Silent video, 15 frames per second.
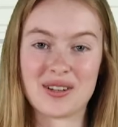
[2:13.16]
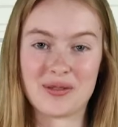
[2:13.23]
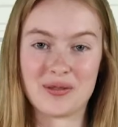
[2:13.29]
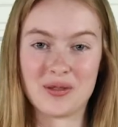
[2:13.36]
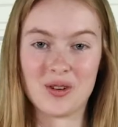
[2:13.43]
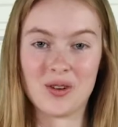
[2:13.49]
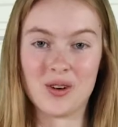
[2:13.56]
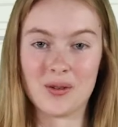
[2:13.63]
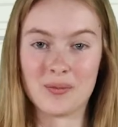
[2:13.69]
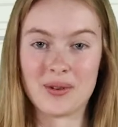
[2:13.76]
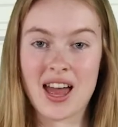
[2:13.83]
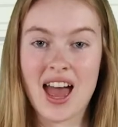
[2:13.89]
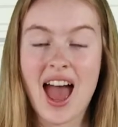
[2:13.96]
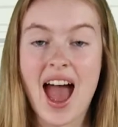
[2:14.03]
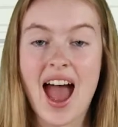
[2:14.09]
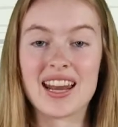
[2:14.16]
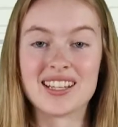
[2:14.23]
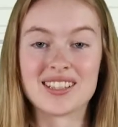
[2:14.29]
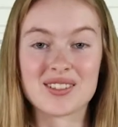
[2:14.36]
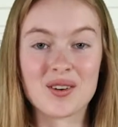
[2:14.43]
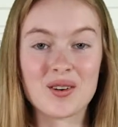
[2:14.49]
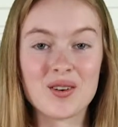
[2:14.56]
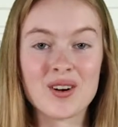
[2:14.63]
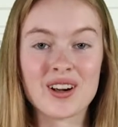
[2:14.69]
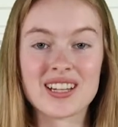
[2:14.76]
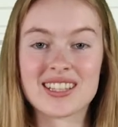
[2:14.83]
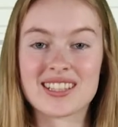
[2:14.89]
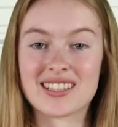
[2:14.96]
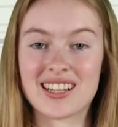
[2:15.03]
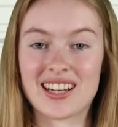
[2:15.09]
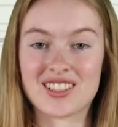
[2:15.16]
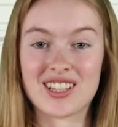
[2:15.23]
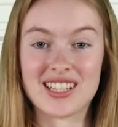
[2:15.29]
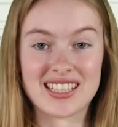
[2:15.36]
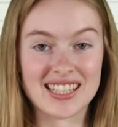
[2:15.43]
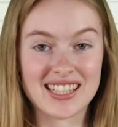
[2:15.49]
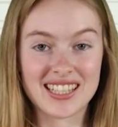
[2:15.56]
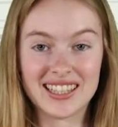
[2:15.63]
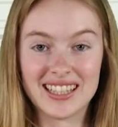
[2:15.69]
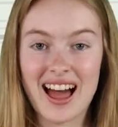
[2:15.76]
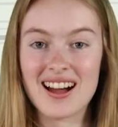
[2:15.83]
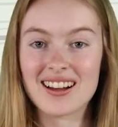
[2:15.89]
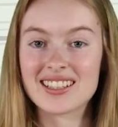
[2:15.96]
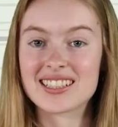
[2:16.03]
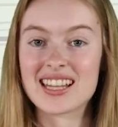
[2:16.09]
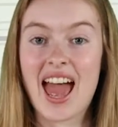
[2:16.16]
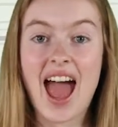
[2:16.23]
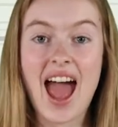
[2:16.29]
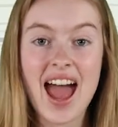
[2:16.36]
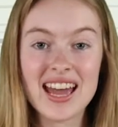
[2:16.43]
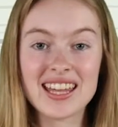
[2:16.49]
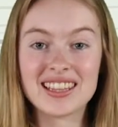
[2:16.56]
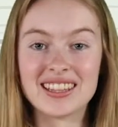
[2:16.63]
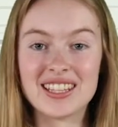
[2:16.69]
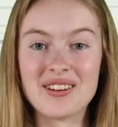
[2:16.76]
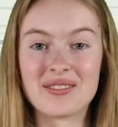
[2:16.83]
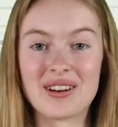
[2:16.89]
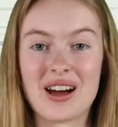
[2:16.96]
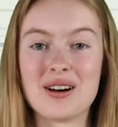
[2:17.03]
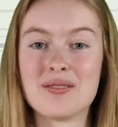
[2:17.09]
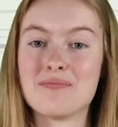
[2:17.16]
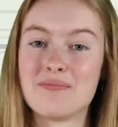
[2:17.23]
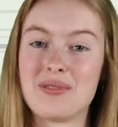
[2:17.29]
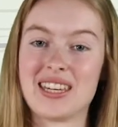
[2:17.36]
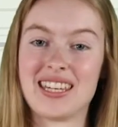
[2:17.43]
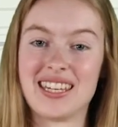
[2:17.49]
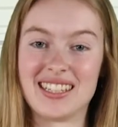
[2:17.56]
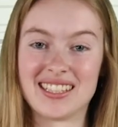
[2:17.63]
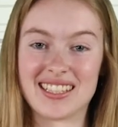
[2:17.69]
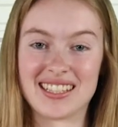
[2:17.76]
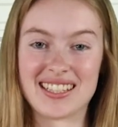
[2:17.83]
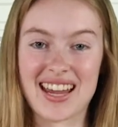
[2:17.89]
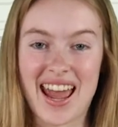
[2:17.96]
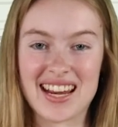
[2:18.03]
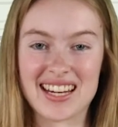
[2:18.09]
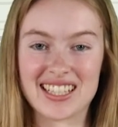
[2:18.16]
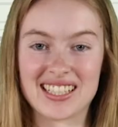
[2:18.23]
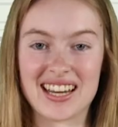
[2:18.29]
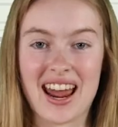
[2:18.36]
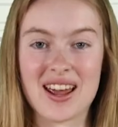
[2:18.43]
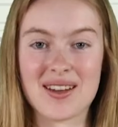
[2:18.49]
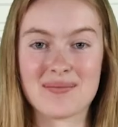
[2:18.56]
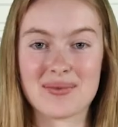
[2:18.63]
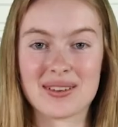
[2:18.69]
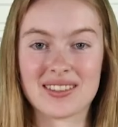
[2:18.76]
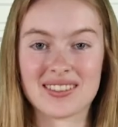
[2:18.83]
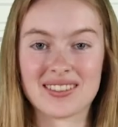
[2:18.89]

to form, and its organs such as its lungs and liver begin to take shape.